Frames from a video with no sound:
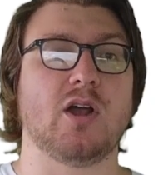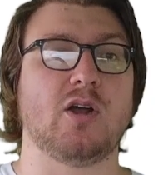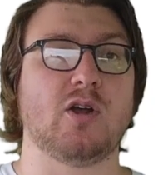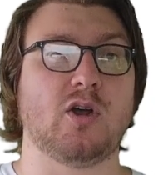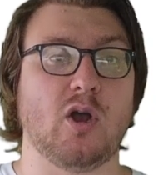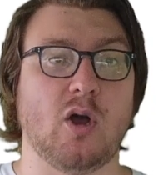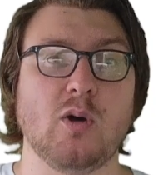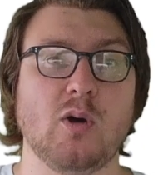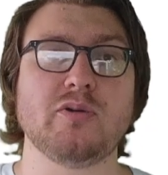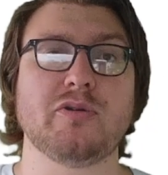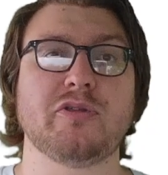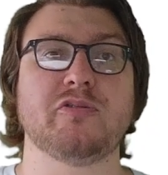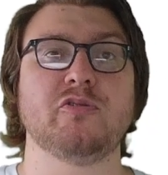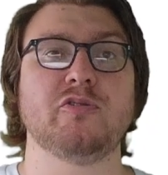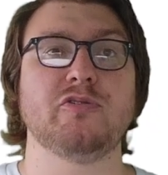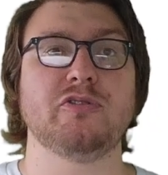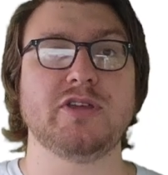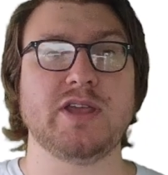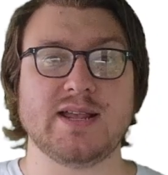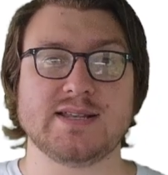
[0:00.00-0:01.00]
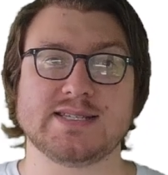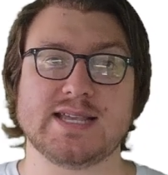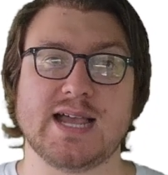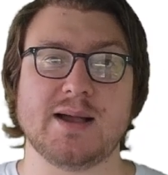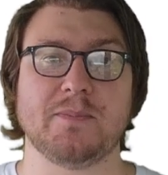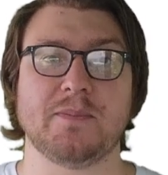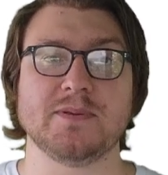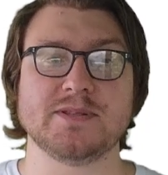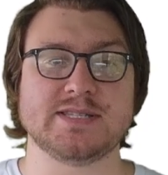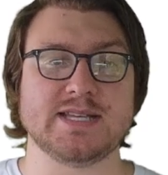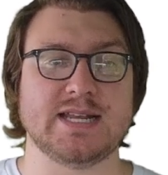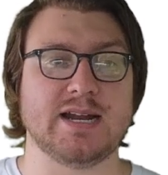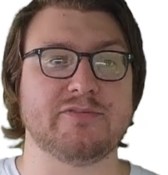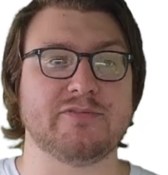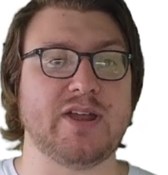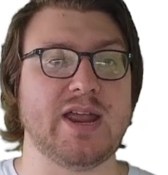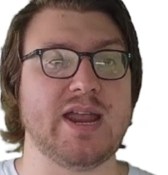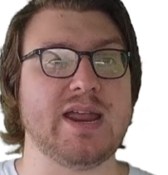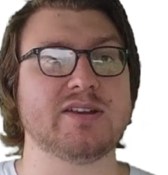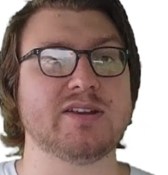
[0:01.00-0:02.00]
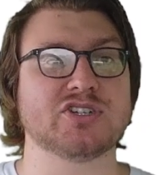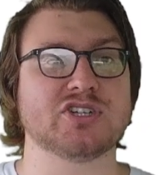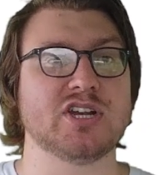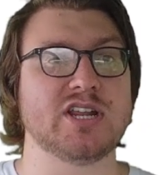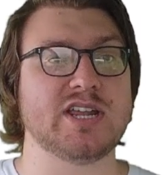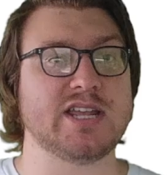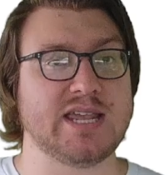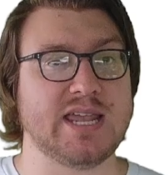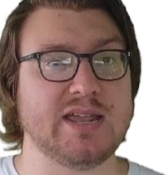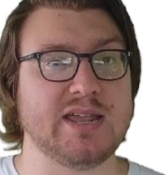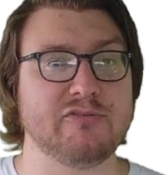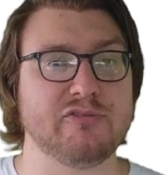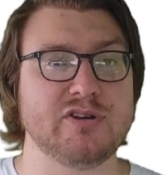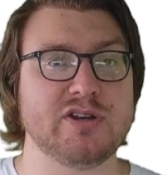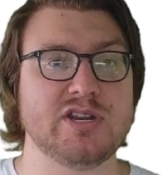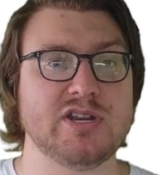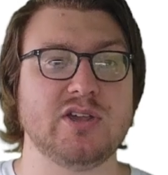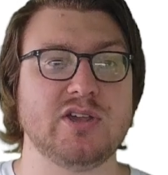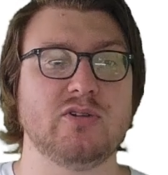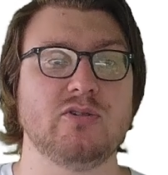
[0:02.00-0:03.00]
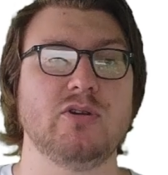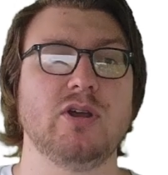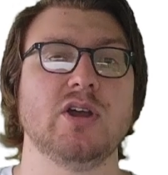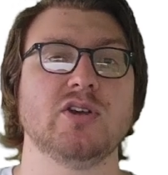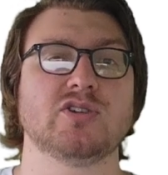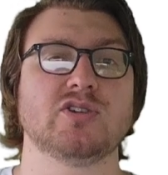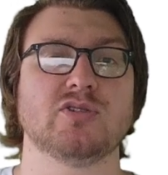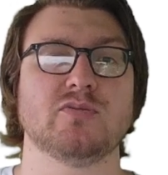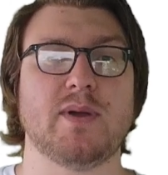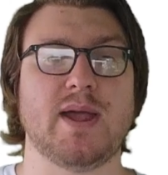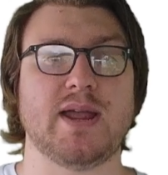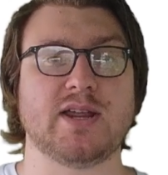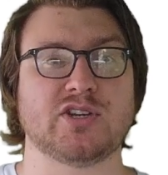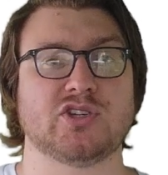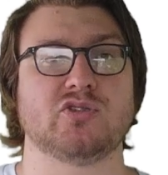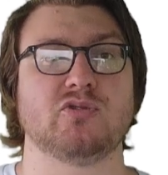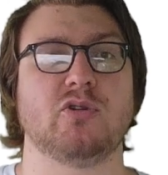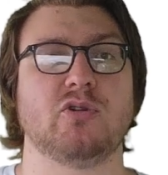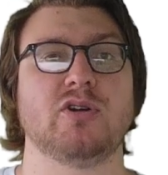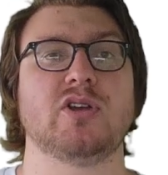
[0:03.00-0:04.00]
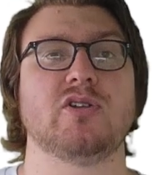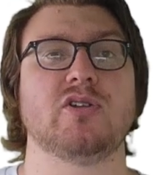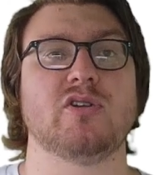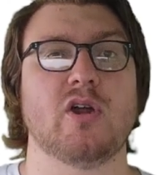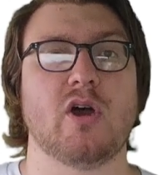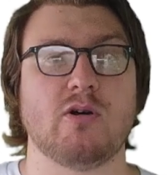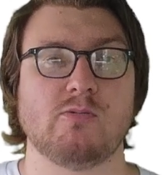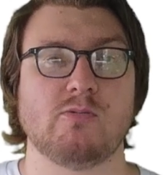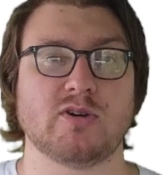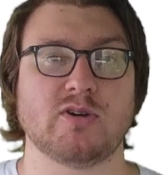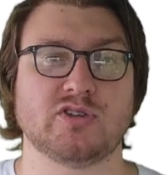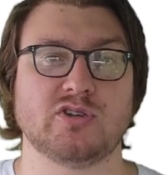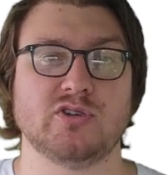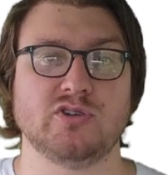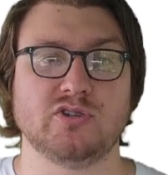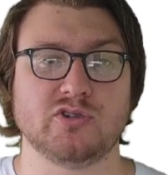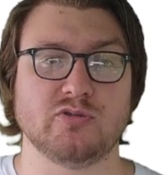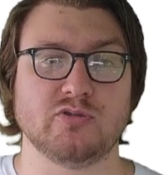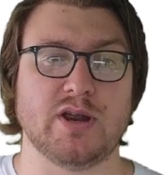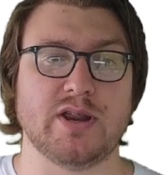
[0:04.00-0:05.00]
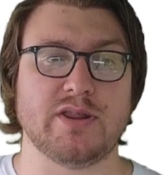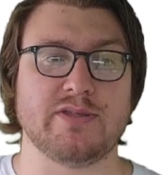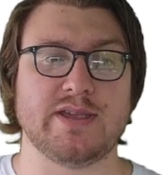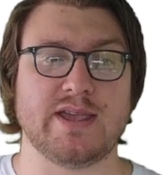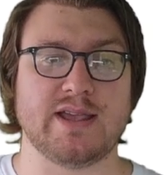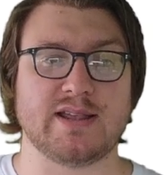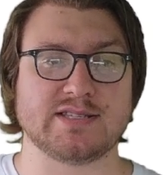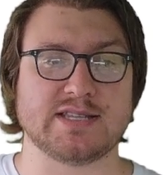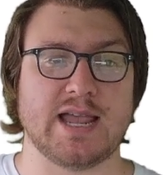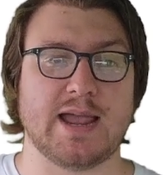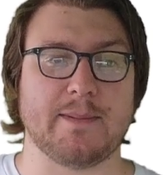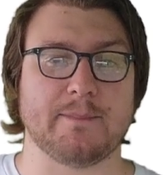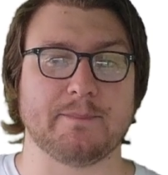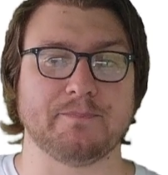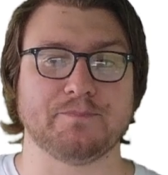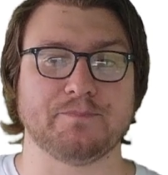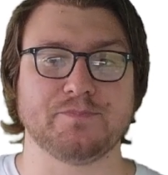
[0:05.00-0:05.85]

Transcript: Go through the examples that I've actually given you to make sure you know what to do in the exam.